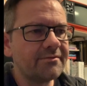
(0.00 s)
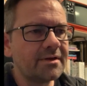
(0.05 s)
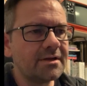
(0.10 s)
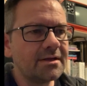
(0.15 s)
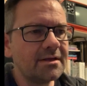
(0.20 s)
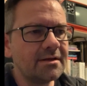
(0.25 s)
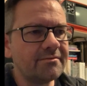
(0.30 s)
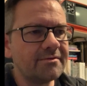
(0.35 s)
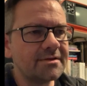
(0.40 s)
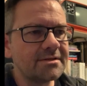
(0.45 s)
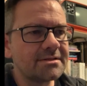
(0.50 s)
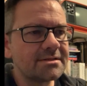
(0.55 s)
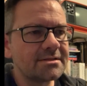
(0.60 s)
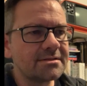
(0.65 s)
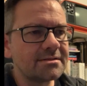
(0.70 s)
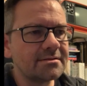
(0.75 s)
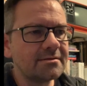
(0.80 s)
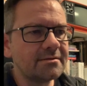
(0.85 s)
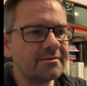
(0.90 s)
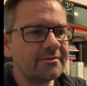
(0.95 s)
And if
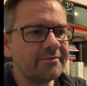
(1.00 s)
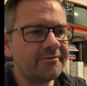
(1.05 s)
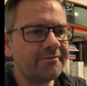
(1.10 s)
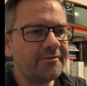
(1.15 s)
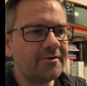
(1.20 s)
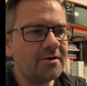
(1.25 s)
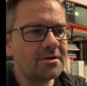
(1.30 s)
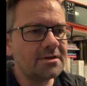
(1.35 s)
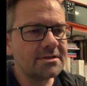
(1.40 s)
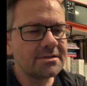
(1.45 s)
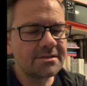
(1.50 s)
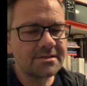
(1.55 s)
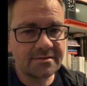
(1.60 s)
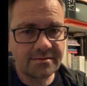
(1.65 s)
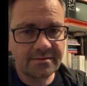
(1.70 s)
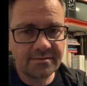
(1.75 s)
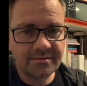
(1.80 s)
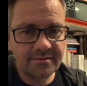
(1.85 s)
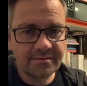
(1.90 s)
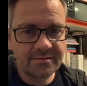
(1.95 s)
it's false,
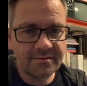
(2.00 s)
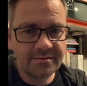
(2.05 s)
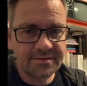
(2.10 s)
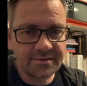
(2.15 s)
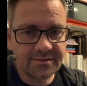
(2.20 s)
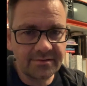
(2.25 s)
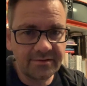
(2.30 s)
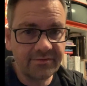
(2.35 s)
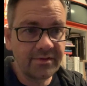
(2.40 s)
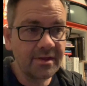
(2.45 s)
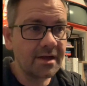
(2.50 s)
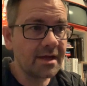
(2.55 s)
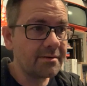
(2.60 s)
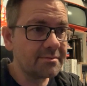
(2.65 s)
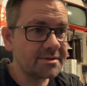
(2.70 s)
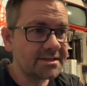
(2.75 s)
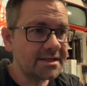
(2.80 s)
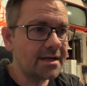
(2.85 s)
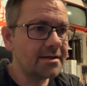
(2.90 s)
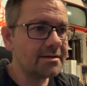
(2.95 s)
so if the game
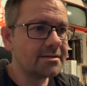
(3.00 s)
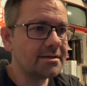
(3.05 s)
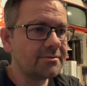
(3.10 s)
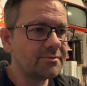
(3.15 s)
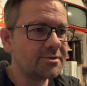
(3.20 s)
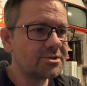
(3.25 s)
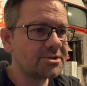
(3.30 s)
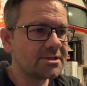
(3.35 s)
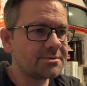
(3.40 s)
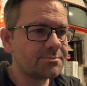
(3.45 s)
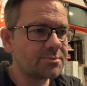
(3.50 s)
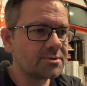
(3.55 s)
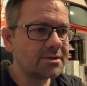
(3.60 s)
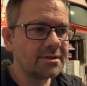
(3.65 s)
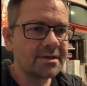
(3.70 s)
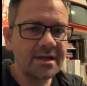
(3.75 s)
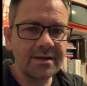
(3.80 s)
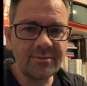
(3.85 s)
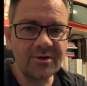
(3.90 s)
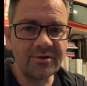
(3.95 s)
is ended, we just print
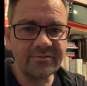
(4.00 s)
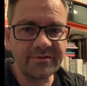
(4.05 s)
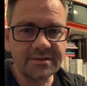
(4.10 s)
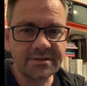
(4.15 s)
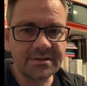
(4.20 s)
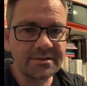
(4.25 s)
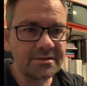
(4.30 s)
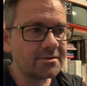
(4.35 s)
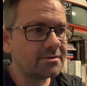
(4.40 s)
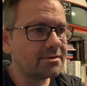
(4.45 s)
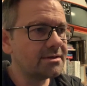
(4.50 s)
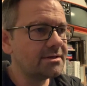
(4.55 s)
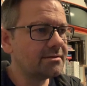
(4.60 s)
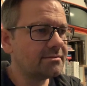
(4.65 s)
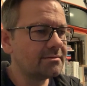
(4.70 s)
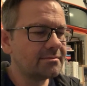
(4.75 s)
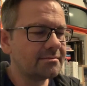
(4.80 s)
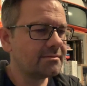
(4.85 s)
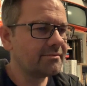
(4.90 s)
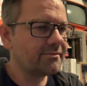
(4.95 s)
game over. So
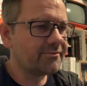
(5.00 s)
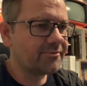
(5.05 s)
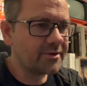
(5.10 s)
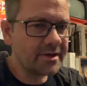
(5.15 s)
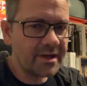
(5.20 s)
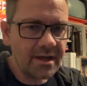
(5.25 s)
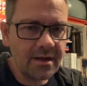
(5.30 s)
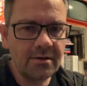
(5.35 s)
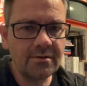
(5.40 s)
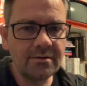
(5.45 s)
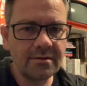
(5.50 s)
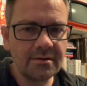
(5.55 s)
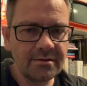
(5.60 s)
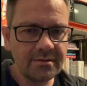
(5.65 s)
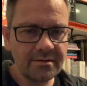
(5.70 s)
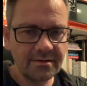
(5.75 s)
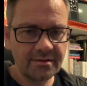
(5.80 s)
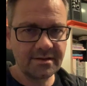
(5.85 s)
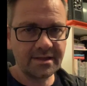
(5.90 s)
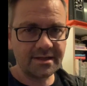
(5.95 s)
for now,
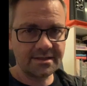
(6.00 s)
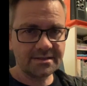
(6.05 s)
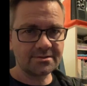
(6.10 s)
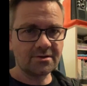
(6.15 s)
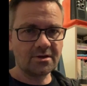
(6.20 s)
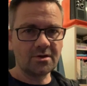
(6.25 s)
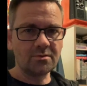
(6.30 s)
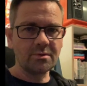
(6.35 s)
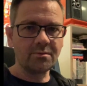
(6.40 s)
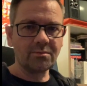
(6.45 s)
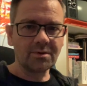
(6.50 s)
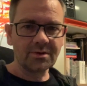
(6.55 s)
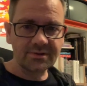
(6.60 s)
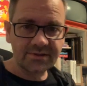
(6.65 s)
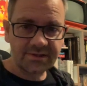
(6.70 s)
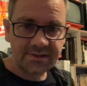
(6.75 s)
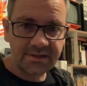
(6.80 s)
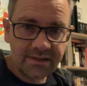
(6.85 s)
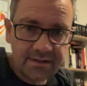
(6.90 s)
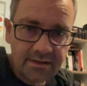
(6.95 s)
that is all we want to
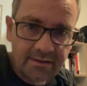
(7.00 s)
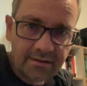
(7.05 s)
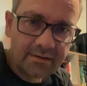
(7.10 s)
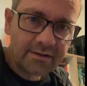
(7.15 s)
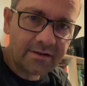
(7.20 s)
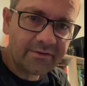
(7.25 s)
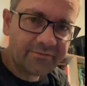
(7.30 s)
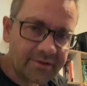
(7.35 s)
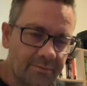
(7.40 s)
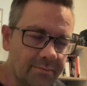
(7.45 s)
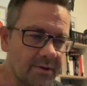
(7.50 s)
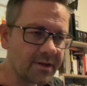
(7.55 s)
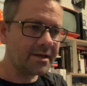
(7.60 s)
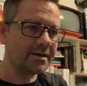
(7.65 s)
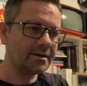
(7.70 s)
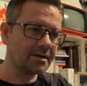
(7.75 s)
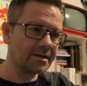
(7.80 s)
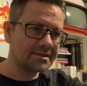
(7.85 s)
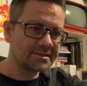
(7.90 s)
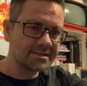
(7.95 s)
see. If the
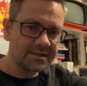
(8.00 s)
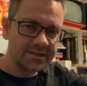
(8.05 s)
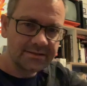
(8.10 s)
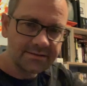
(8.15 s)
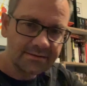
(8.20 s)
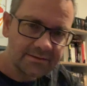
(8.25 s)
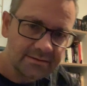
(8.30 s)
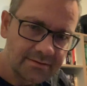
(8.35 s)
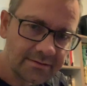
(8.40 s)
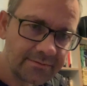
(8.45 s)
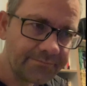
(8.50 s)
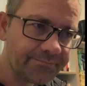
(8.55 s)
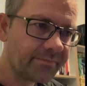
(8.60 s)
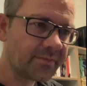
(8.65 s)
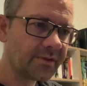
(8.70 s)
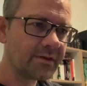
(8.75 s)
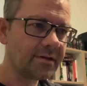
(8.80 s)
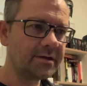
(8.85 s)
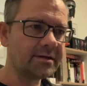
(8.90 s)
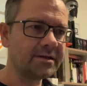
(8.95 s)
player gets hit,
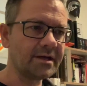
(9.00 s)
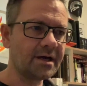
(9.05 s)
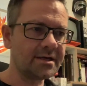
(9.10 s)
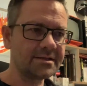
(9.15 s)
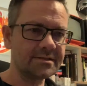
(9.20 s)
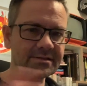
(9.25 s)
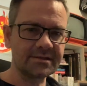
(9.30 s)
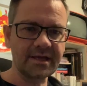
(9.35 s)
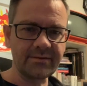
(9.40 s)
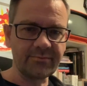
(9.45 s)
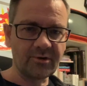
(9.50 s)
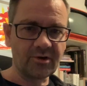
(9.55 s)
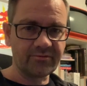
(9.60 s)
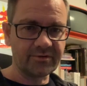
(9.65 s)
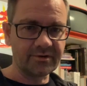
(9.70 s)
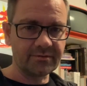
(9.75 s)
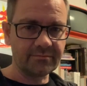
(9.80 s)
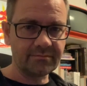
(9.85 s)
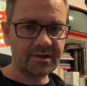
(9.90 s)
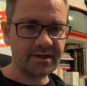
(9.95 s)
he dies, game
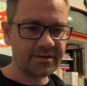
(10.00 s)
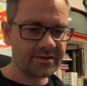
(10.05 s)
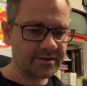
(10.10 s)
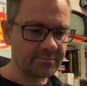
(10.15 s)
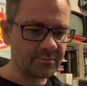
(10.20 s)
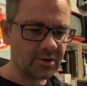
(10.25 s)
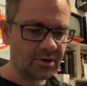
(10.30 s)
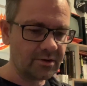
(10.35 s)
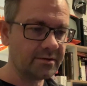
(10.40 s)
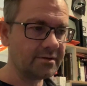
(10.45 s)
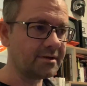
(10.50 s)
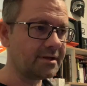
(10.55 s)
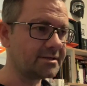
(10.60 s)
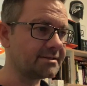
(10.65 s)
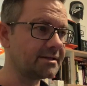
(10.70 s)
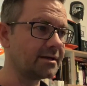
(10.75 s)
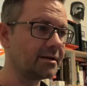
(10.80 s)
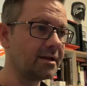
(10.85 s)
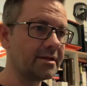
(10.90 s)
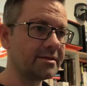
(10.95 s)
over. Nothing more,
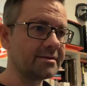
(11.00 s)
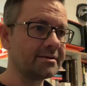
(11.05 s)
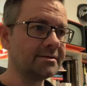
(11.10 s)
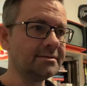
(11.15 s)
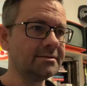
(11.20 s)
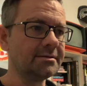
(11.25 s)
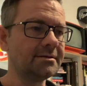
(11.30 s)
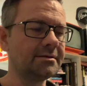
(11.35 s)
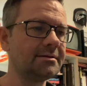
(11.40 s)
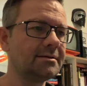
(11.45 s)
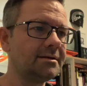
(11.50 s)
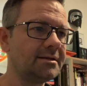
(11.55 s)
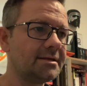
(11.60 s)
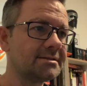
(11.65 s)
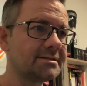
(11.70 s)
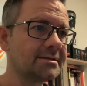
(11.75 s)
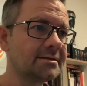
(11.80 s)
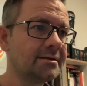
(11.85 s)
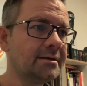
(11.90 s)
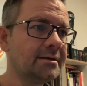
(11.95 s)
nothing less.